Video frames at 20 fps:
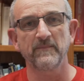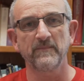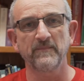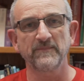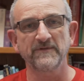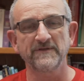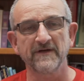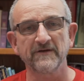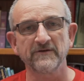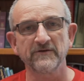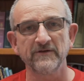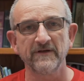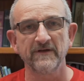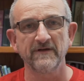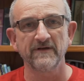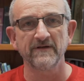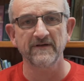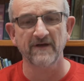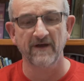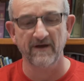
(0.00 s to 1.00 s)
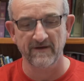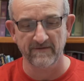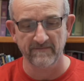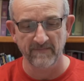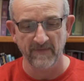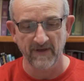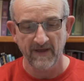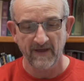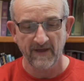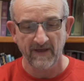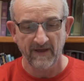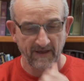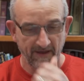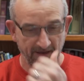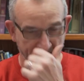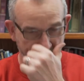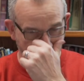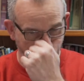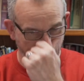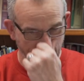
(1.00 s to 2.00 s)
section at a time
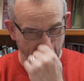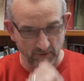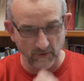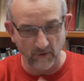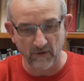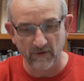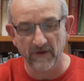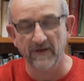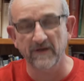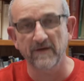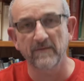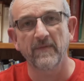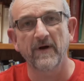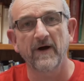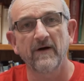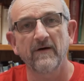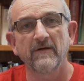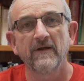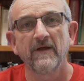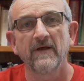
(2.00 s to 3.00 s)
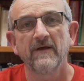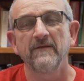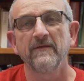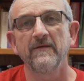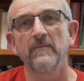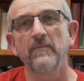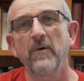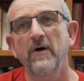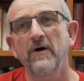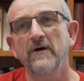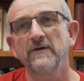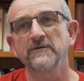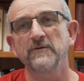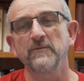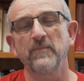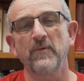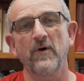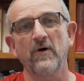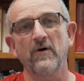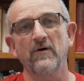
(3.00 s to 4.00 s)
and talking about the Apostle
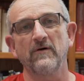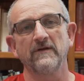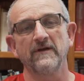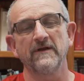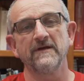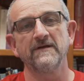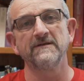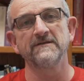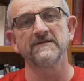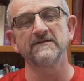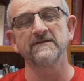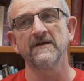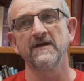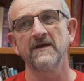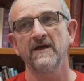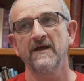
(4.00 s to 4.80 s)
Paul and his